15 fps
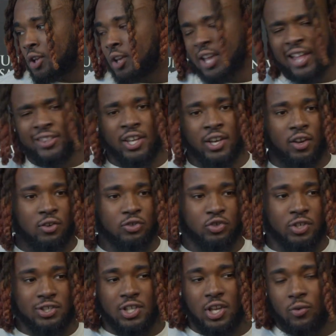Yeah, I think they're going to
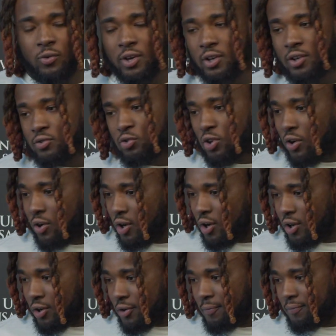translate well. You
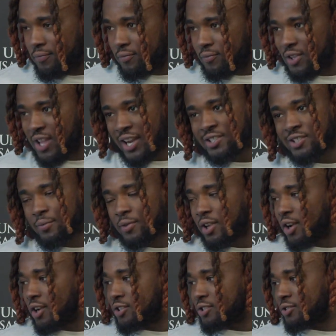know, a lot of
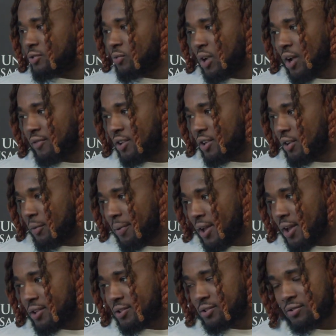similarities to what I've done in the
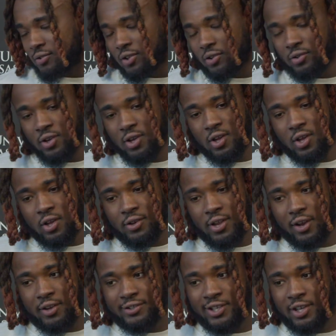past, you know,
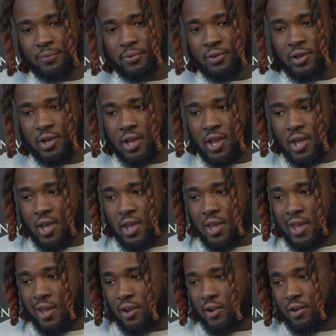down in Tampa.
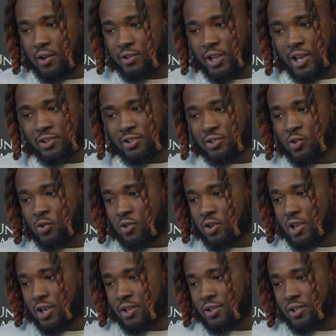And, yeah, just
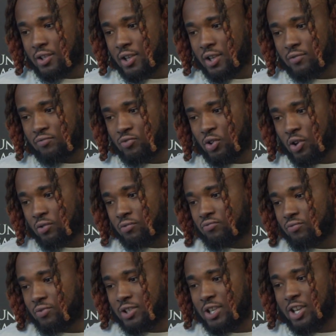correlating it and, you know,
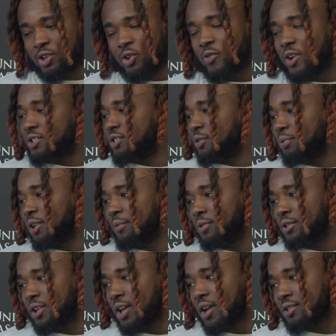getting the rest of the
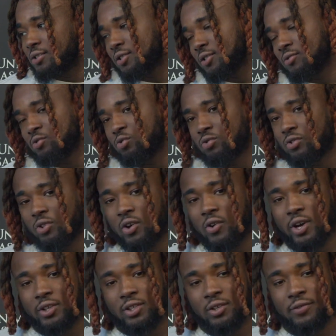playbook down so you can go
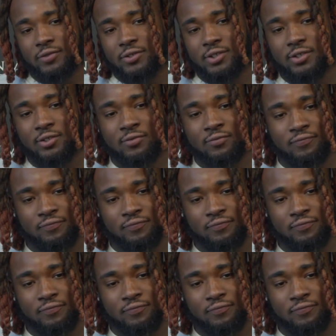out there for season.